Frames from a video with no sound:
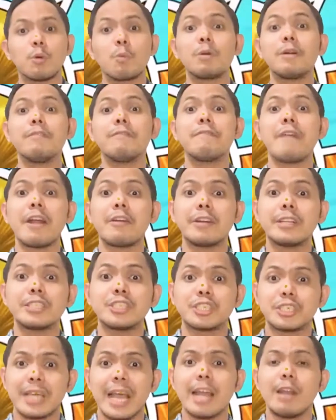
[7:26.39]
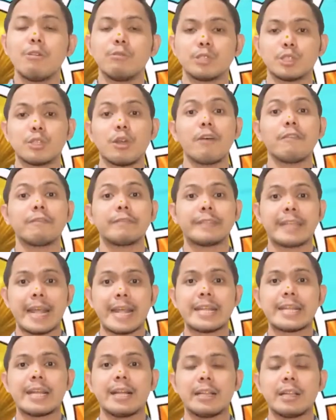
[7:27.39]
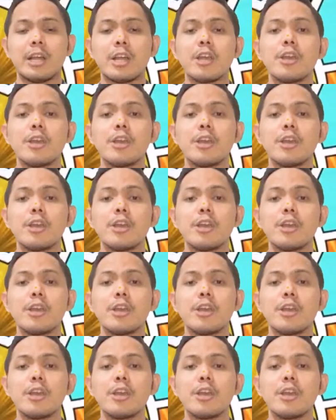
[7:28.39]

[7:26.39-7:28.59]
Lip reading: were very jealous of Daniel,